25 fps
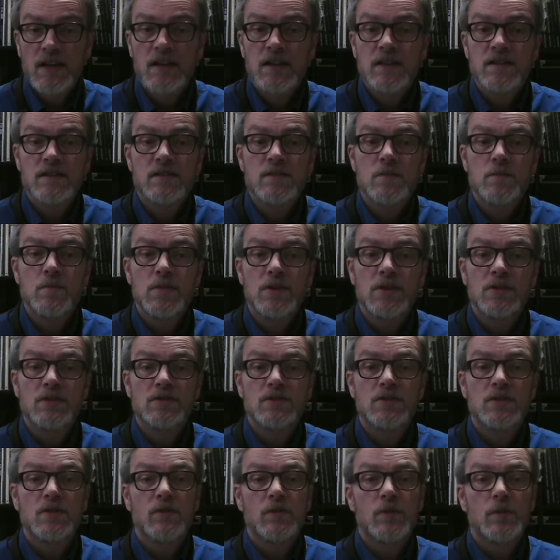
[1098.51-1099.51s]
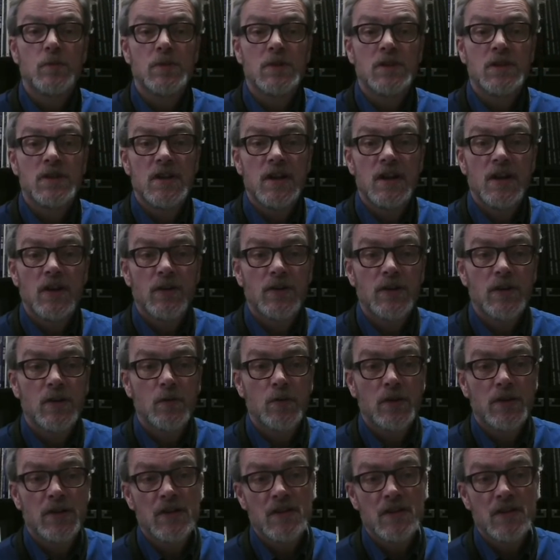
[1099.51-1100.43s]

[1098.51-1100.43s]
is to build your familiarity with